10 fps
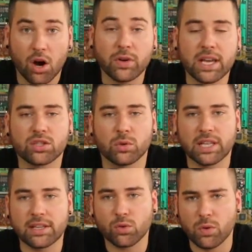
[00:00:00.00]
Okay, so
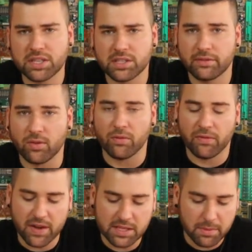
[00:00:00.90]
another question from
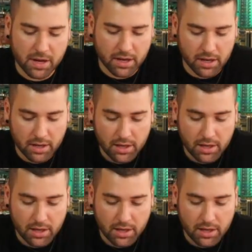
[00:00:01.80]
Facebook.